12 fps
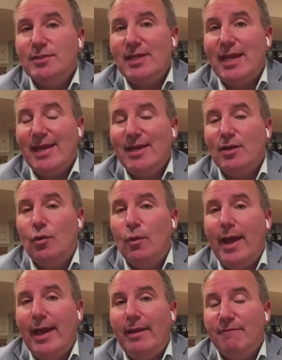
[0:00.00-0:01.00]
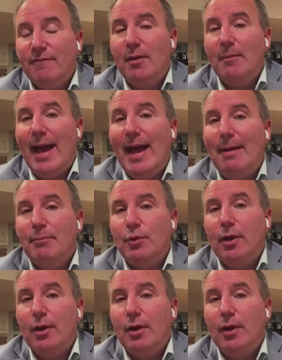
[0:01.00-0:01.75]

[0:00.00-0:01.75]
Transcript: is taken away from Apple